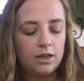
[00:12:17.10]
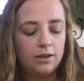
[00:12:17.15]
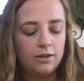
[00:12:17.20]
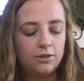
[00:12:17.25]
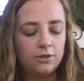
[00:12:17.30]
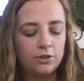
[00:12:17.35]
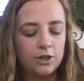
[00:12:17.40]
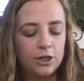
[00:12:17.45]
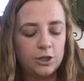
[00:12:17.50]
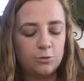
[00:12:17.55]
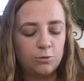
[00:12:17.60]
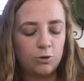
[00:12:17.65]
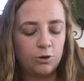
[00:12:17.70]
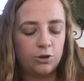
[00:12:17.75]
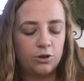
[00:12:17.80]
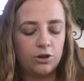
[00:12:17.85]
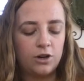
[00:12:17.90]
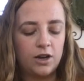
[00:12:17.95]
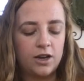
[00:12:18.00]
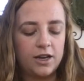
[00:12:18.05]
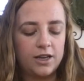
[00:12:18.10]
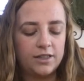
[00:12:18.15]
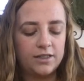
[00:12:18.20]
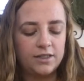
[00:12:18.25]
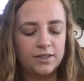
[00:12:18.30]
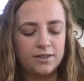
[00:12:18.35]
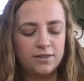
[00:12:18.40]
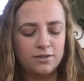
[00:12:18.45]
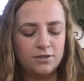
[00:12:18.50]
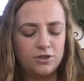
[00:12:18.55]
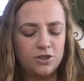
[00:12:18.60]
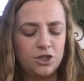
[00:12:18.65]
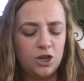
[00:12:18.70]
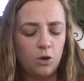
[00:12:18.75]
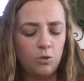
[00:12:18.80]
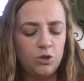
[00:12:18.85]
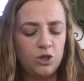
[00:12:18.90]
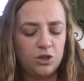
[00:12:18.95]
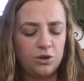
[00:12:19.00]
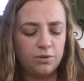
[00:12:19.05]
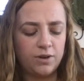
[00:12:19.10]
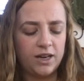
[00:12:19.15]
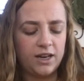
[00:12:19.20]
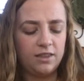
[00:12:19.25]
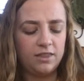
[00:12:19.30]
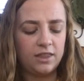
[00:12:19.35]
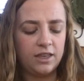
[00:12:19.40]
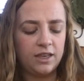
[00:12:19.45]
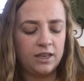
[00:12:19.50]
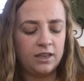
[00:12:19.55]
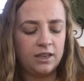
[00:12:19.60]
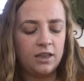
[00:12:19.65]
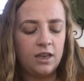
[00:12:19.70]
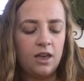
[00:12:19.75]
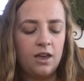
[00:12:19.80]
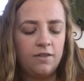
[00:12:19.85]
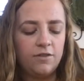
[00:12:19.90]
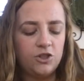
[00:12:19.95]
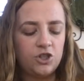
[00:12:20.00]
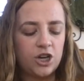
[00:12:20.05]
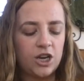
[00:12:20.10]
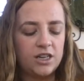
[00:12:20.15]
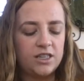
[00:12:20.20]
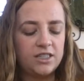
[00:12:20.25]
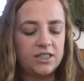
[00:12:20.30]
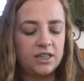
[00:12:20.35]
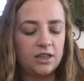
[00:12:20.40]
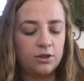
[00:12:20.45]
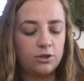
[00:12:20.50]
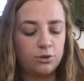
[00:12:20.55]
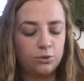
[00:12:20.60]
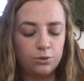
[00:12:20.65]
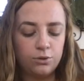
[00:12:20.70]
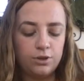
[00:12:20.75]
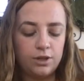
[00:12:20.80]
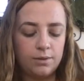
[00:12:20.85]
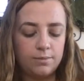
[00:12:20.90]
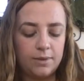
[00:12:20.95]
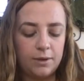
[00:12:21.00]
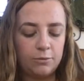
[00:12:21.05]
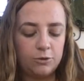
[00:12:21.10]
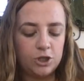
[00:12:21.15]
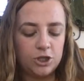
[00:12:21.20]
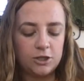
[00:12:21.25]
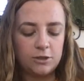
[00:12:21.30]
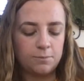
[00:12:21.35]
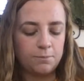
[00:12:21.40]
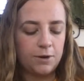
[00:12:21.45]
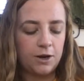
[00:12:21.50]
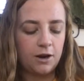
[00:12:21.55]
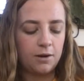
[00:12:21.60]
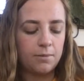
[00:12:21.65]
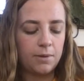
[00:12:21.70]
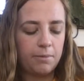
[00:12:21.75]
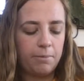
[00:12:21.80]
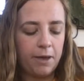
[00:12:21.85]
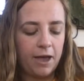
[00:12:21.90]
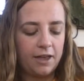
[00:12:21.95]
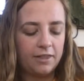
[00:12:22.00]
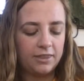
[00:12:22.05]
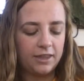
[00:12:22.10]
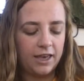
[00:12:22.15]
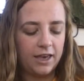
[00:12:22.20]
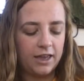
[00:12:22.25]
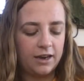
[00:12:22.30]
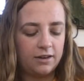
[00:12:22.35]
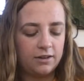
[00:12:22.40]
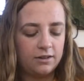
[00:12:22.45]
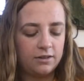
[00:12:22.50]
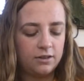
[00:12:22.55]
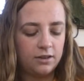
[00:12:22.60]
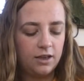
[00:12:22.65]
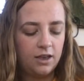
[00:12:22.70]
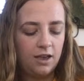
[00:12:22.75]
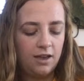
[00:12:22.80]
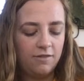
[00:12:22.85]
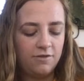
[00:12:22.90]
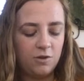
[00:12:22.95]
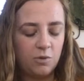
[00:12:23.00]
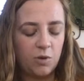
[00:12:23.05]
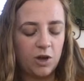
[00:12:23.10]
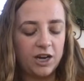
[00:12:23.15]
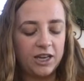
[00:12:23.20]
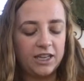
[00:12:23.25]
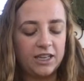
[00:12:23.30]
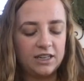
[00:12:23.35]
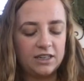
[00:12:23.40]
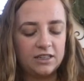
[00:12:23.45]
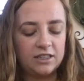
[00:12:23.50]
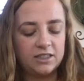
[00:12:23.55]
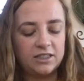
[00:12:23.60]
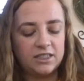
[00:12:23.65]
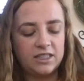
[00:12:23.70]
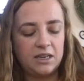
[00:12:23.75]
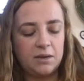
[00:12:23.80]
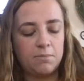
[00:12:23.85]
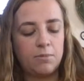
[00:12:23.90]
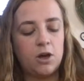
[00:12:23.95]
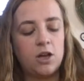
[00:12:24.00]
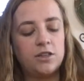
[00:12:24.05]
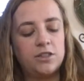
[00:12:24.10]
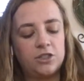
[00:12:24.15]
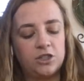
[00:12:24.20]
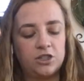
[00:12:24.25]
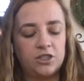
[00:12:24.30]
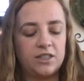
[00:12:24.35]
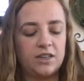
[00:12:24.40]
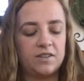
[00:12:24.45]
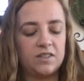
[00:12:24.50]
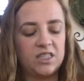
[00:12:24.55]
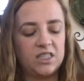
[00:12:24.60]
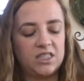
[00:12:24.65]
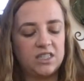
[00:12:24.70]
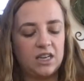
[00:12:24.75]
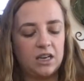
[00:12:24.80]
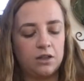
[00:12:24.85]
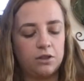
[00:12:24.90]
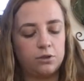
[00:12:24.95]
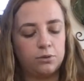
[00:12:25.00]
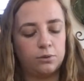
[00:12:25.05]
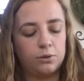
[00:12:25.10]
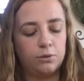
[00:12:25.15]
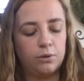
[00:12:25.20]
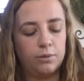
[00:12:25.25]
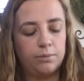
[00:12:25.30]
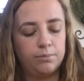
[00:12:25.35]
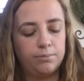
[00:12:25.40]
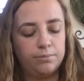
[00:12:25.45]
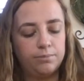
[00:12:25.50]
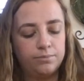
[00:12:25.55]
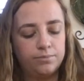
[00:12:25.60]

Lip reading: Clarice rolled her eyes. Don't you know anything? If you tried to sail through them, they would just appear in my path again. If you want to get into the Sea of Monsters, you have to sail through them.